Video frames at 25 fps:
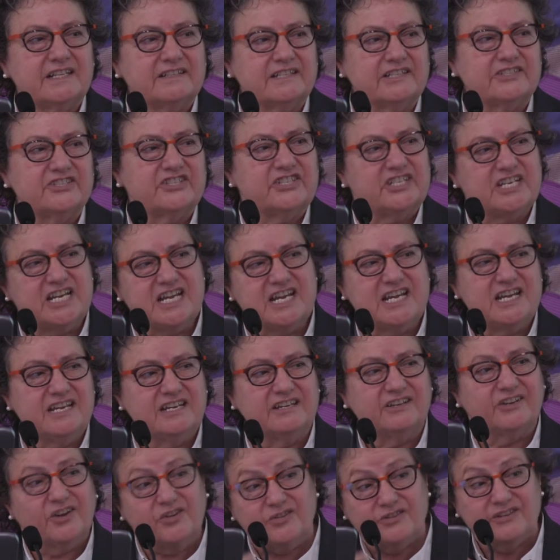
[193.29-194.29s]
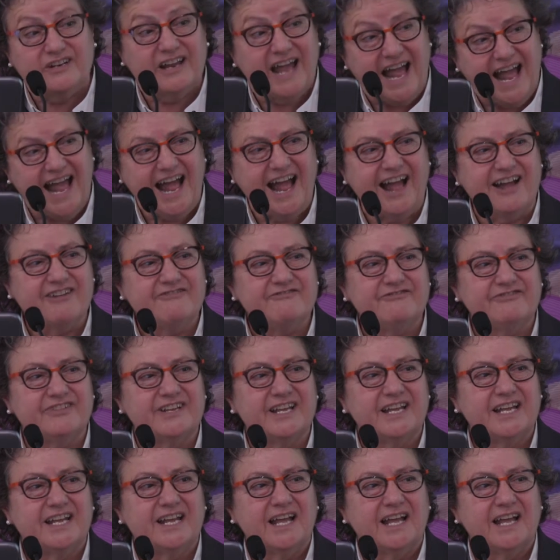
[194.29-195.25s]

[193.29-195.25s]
that she could have